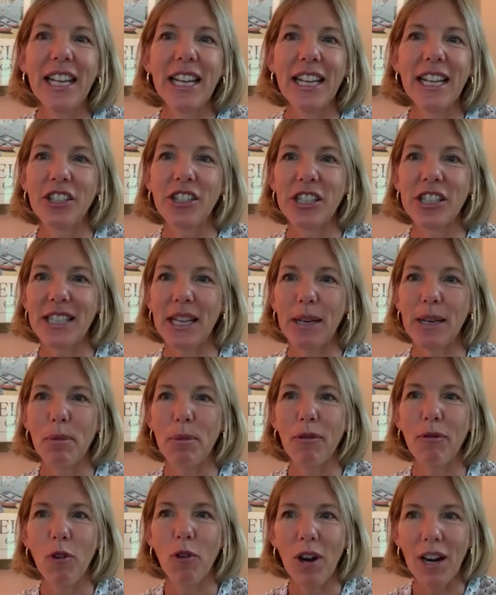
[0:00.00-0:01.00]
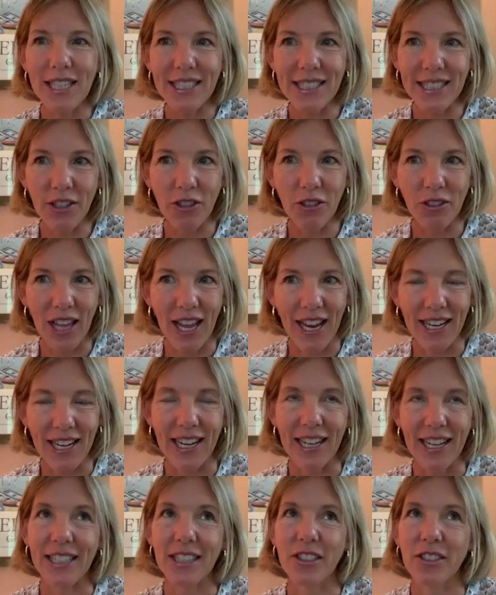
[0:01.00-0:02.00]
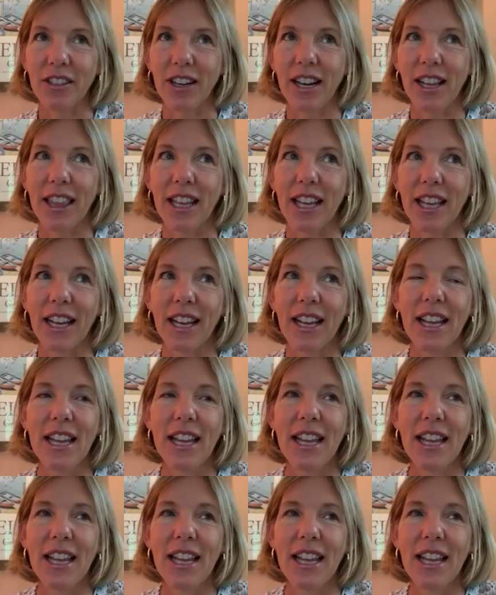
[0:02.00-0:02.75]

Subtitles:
And she said, before I send you line edits or anything,